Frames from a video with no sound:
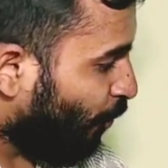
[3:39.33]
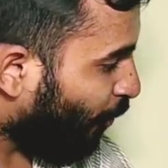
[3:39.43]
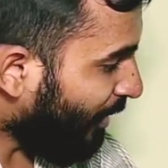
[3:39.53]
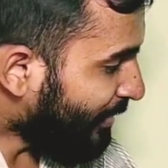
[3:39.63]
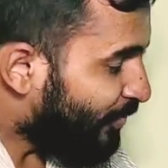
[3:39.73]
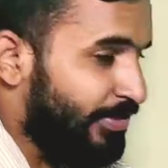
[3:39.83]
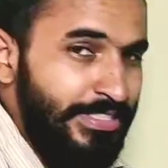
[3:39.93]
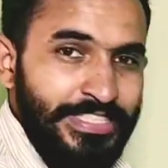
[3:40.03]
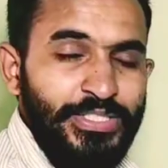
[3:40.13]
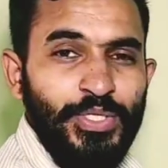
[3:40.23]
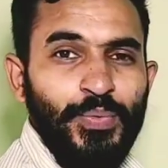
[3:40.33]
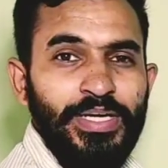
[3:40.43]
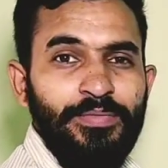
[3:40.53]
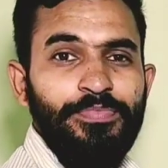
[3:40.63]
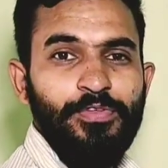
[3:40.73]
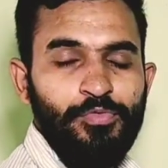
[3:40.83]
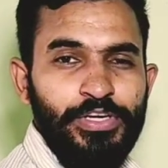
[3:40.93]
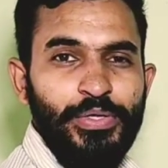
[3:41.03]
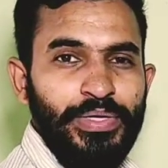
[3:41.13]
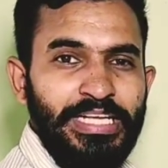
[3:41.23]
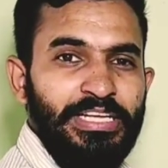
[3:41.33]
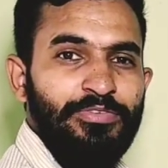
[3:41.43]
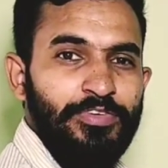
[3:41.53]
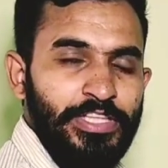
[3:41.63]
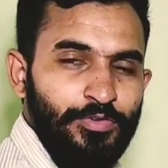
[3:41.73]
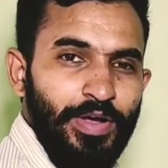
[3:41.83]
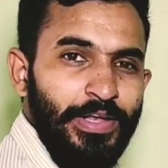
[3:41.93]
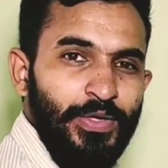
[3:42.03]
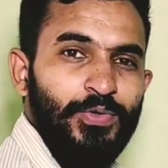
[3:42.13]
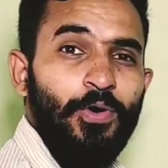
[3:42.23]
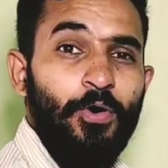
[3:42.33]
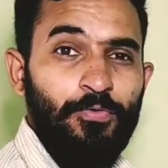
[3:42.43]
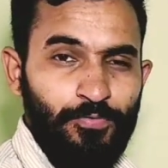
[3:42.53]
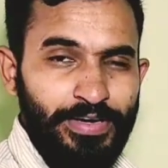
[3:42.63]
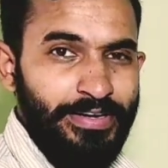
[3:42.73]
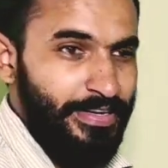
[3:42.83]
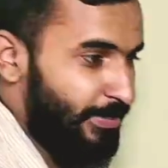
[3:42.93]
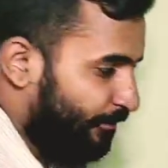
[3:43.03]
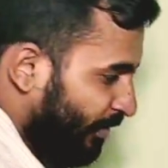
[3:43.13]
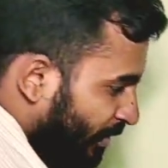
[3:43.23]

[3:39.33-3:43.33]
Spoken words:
while using G01, we need to give the value of feed rate.